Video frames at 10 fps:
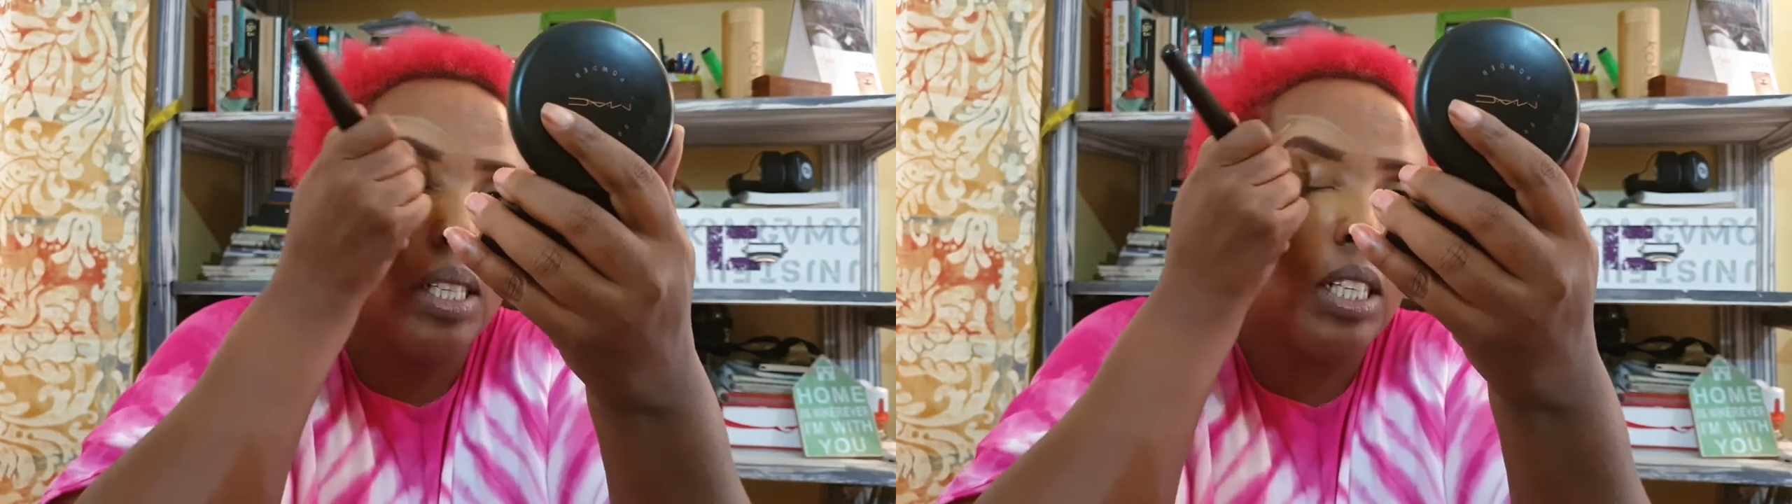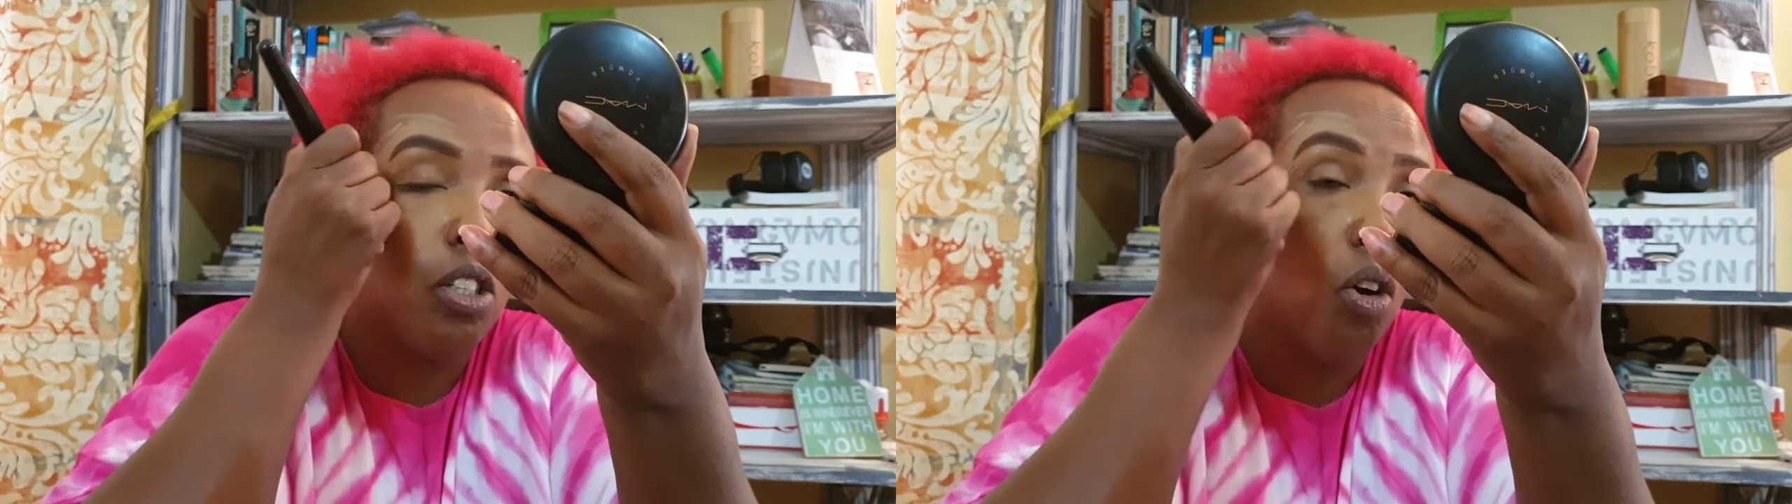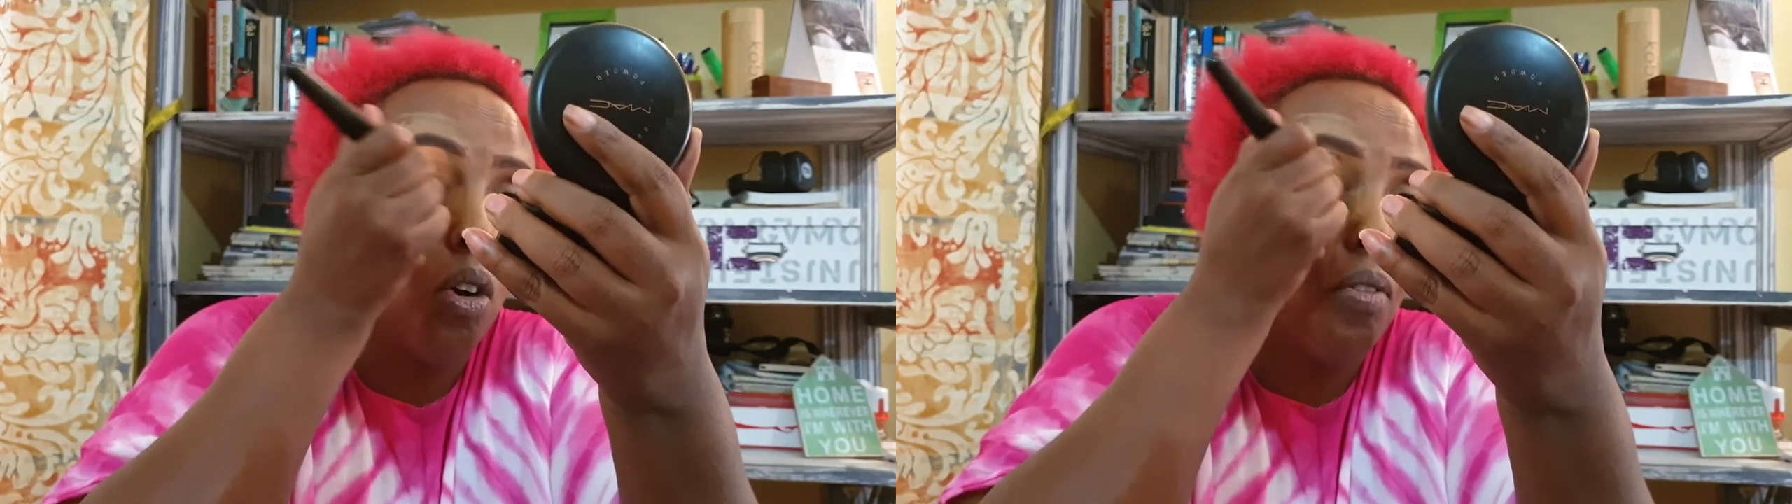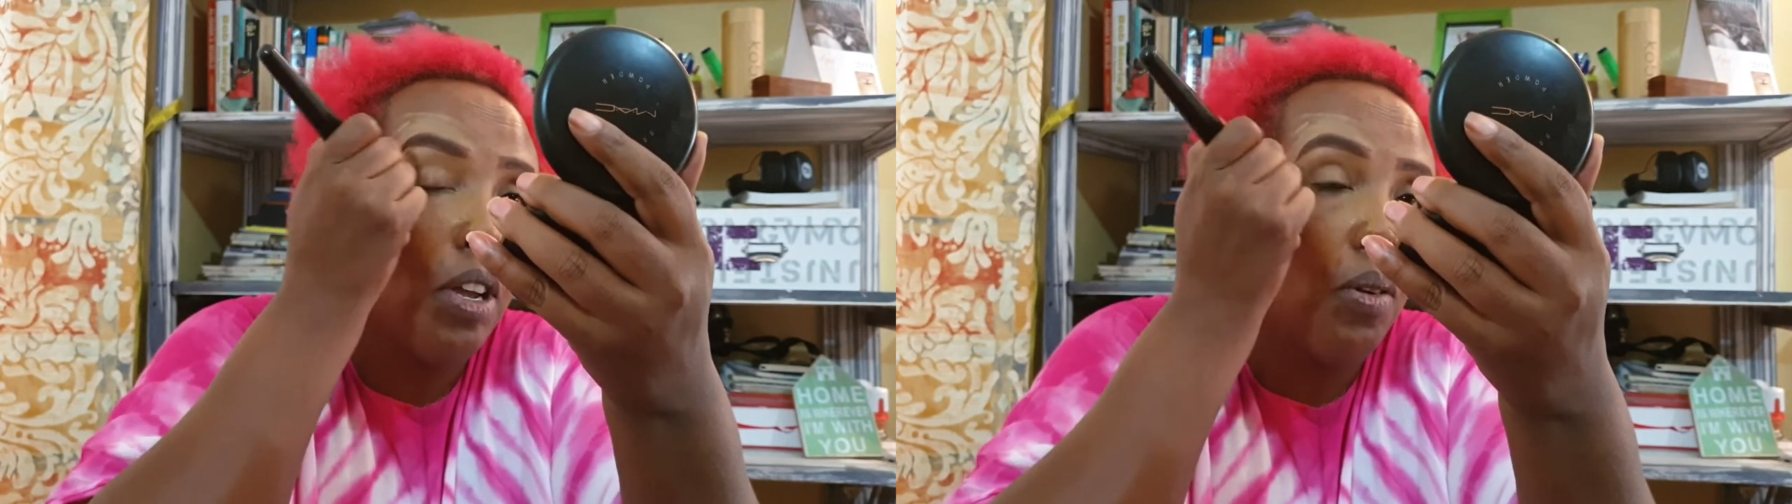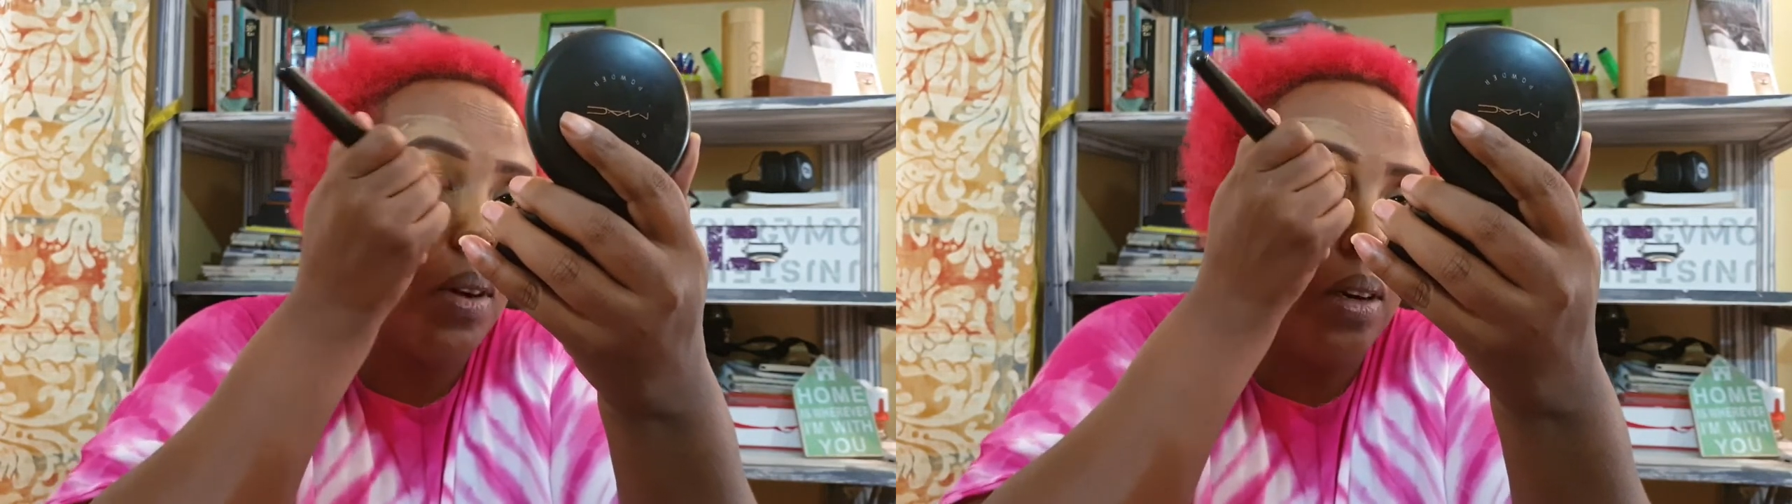it's all over
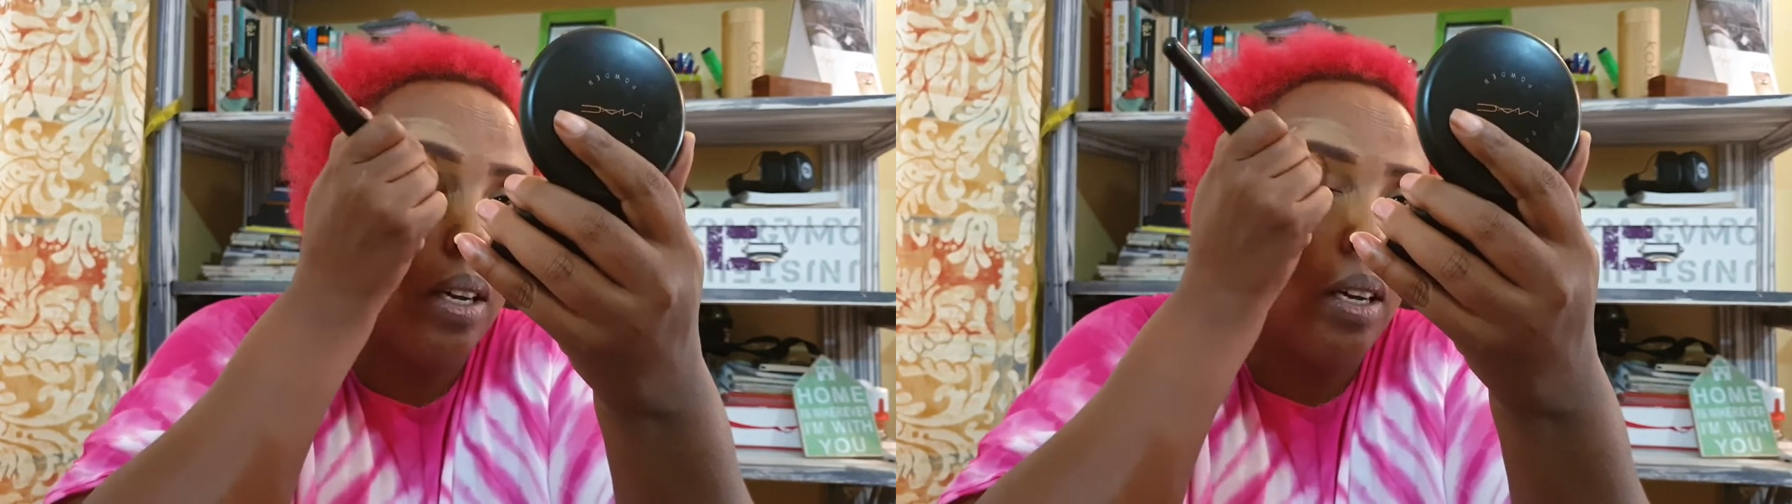your